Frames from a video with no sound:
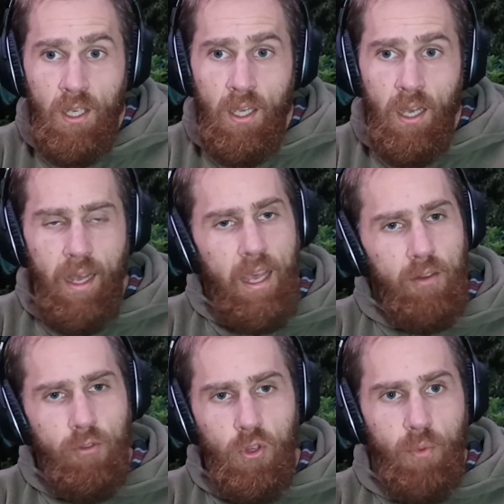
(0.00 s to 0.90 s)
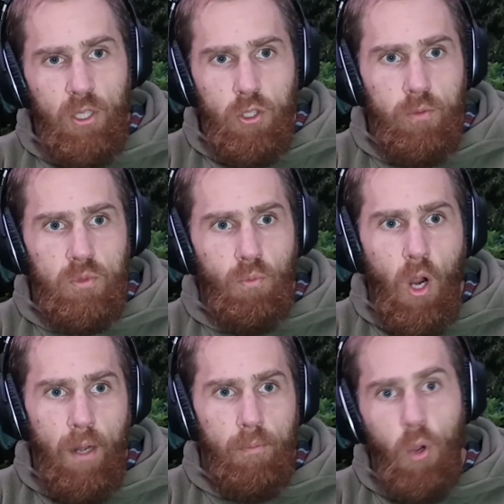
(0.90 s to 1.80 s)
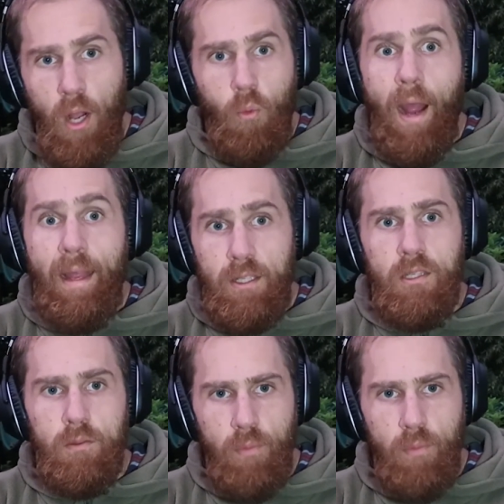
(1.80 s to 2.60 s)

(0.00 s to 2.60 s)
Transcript: a handful of mushrooms might by weight